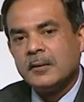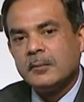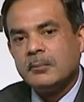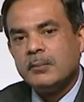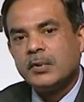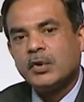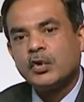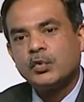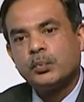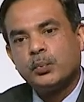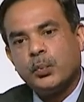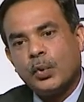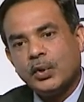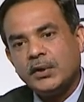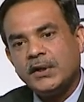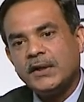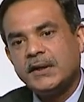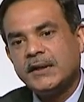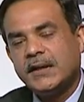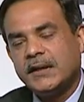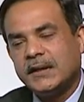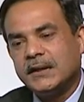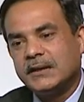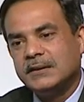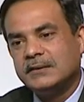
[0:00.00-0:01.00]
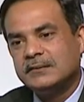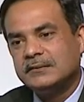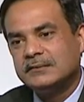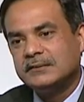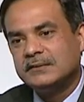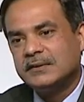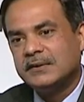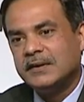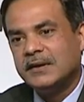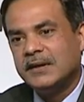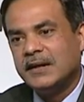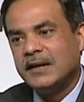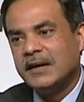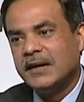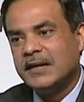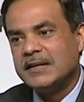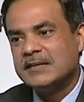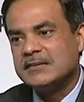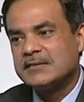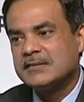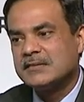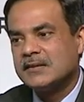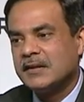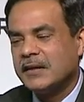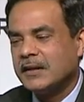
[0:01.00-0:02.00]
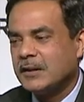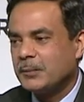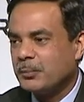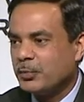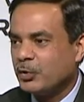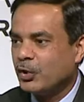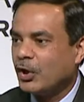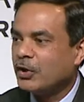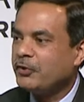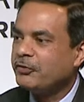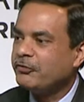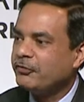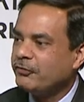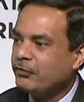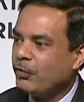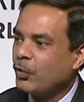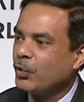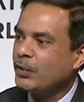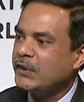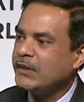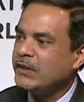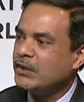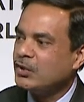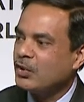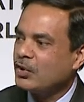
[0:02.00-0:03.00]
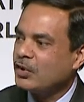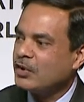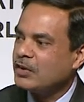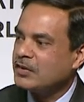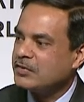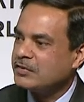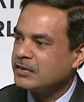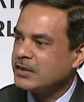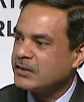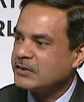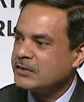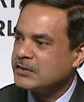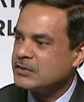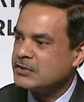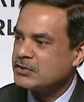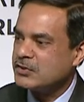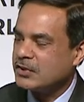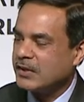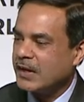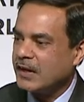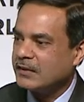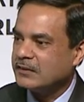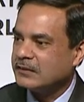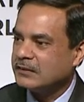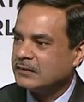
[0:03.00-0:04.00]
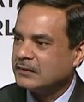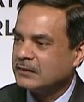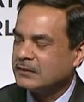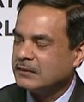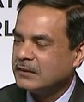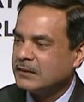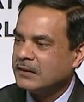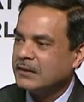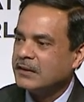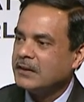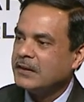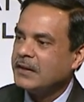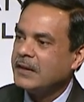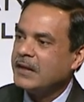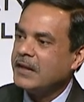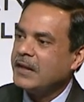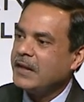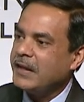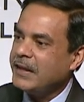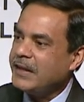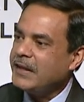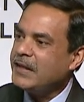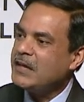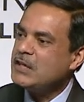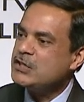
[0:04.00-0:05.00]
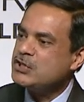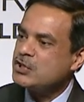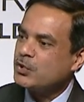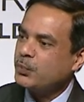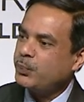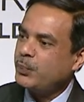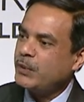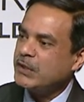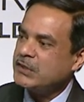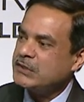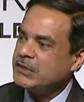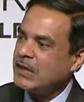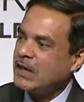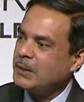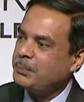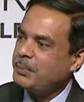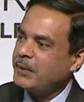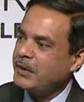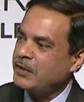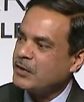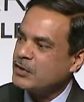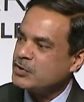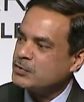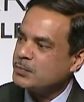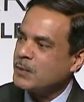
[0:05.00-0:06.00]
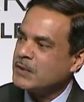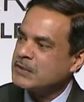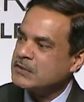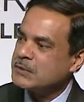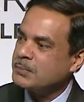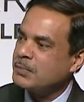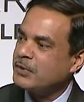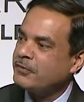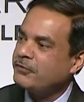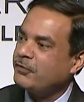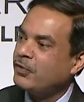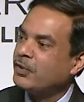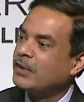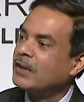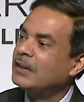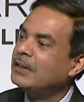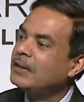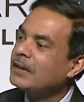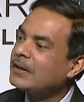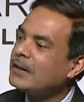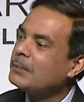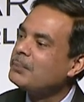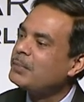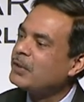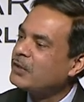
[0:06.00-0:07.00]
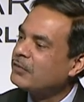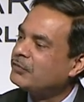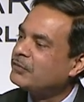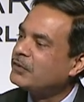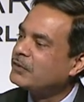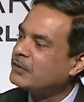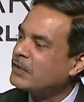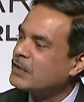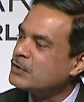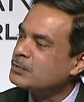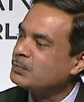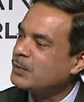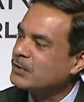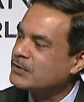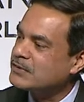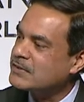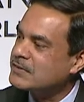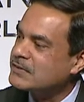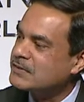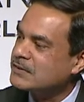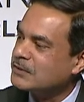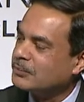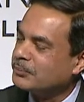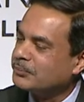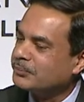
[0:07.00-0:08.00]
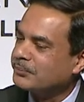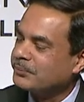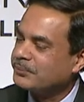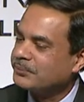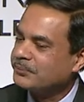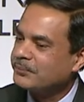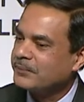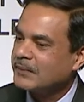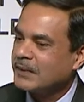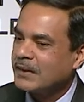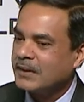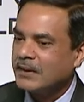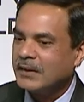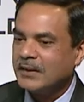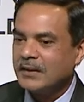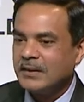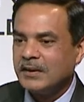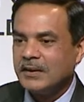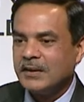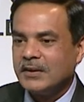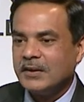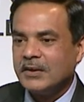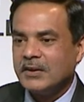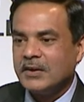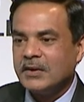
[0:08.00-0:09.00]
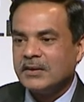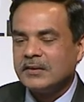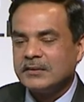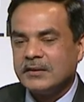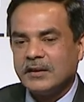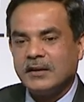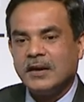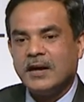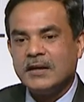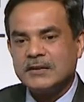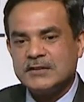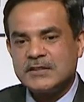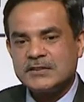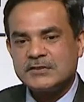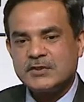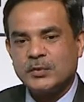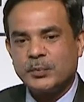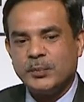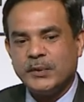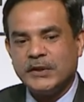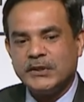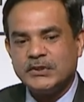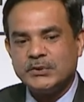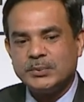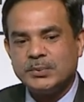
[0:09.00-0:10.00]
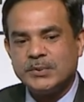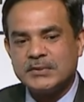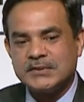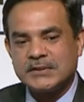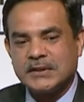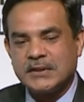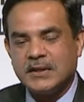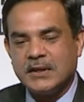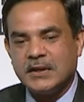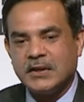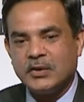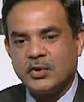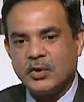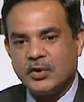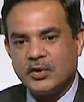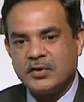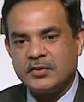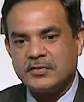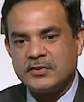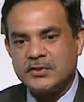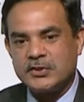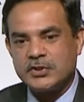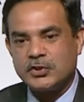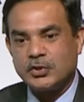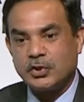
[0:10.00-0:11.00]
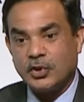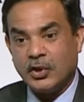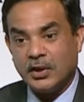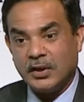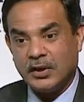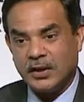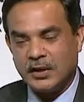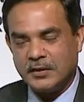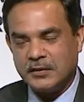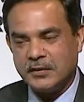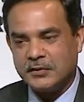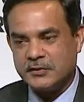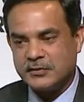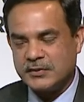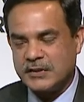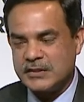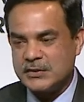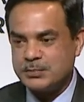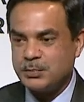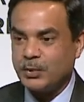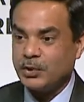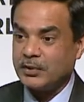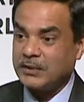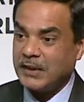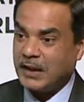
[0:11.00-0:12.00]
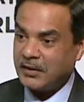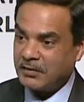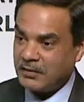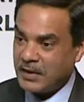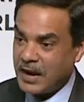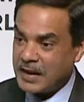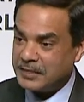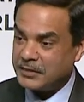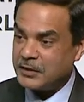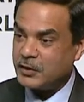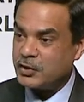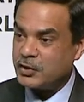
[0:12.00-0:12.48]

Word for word: because what it did is it brought 14 organizations together, each of which had been responsible for a little bit of the transport system. The largest of which was an organization called London Transport that ran the